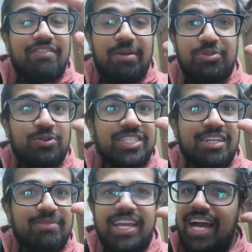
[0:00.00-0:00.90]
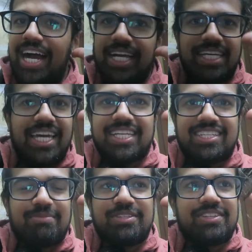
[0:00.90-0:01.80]
If I'm doing something, I can't
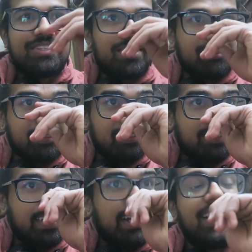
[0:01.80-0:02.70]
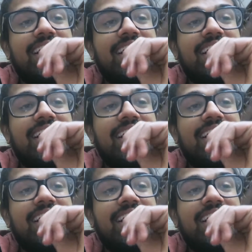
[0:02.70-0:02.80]
stop until the song's over.